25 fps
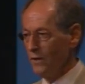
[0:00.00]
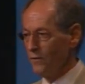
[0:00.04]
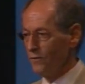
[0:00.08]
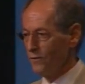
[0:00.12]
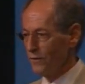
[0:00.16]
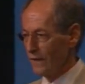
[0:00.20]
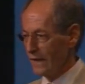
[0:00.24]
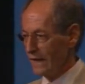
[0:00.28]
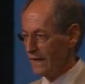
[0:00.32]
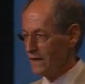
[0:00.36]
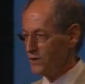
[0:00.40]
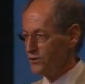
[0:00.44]

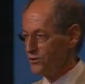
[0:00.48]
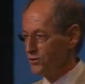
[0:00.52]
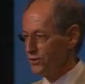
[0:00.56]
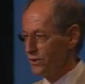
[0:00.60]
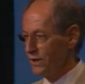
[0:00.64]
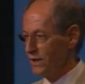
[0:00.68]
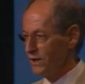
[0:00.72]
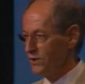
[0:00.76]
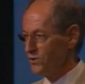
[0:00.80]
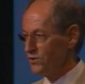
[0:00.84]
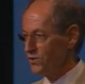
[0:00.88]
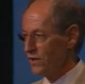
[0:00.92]
for
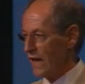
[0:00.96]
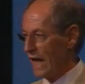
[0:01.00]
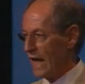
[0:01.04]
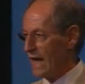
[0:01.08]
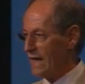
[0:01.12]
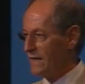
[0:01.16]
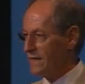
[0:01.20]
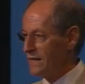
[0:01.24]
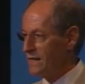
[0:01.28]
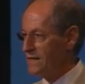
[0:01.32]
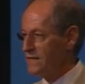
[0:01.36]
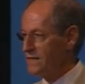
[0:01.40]
countries
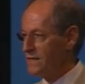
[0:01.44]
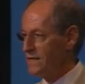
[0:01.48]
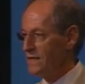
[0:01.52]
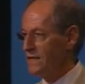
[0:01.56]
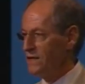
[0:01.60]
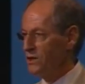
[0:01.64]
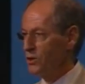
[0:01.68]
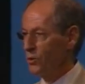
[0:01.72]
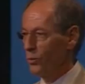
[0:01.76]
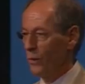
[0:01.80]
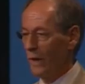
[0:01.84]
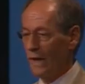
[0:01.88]
and
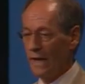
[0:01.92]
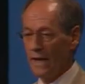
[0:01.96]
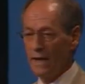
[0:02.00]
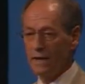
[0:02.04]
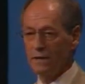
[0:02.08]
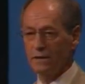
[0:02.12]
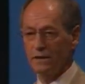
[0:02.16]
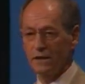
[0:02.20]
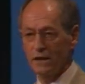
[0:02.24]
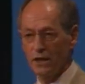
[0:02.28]
indeed the way our